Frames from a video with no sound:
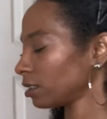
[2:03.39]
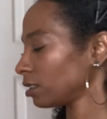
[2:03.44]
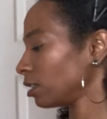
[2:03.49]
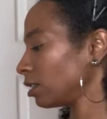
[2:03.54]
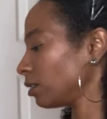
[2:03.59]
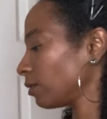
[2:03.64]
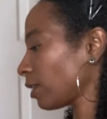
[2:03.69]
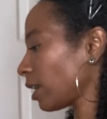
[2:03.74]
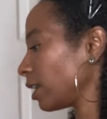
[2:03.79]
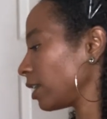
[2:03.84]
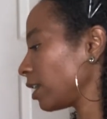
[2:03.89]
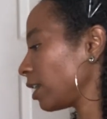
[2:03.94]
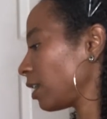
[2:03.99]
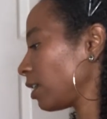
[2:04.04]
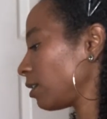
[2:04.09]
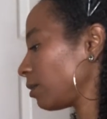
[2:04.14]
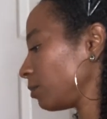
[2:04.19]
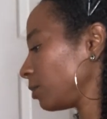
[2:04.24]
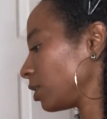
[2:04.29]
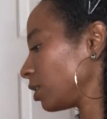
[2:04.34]
And right
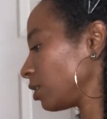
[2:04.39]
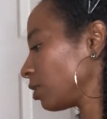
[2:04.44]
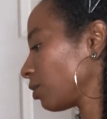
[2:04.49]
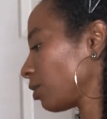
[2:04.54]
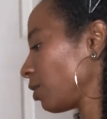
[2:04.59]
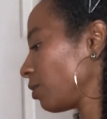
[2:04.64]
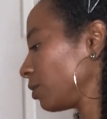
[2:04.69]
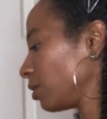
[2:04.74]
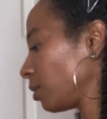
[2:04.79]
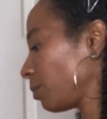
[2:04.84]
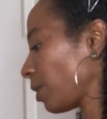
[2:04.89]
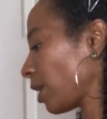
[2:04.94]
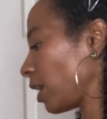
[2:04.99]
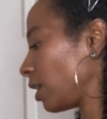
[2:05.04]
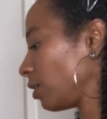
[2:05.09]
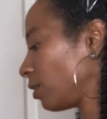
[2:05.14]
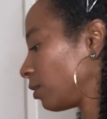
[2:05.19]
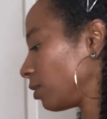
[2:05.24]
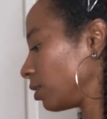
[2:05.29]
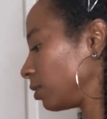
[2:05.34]
now I'm just throwing the
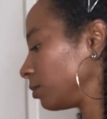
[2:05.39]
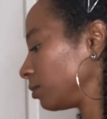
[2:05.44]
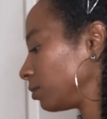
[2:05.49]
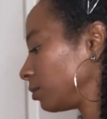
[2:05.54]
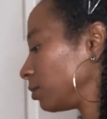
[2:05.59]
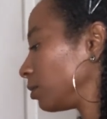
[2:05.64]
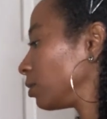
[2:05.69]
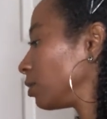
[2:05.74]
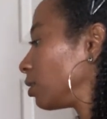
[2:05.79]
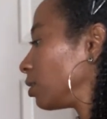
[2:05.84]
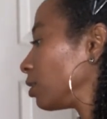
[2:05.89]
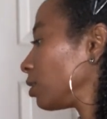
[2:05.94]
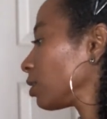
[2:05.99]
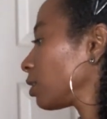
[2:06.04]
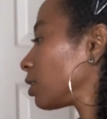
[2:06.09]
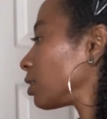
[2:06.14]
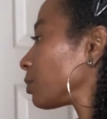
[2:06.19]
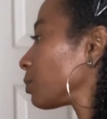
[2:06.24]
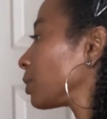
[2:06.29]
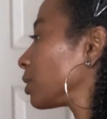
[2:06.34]
paint on
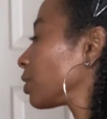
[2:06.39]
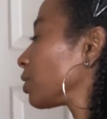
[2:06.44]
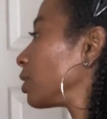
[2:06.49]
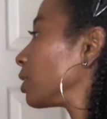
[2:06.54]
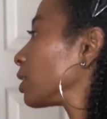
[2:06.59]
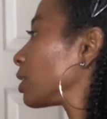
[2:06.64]
because we're going